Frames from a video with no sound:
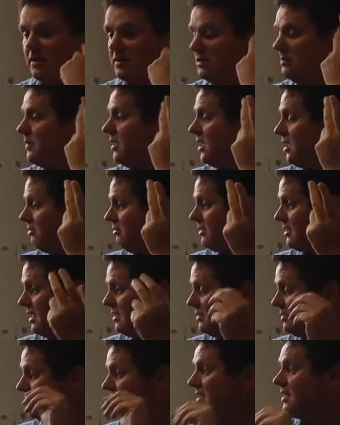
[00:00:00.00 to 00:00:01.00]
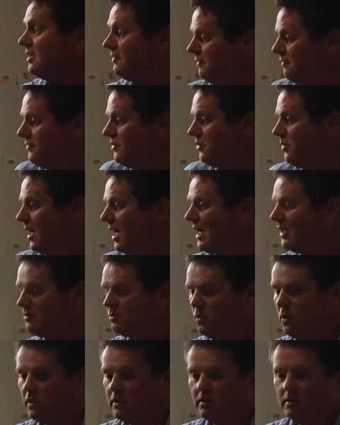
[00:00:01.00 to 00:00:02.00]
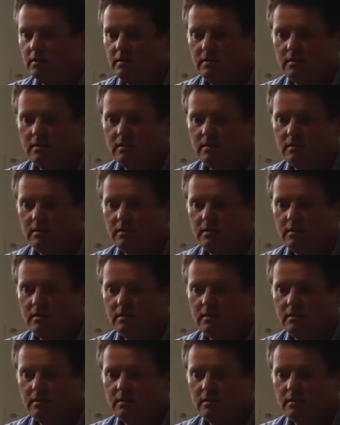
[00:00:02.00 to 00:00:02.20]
asked about your identity if you had one.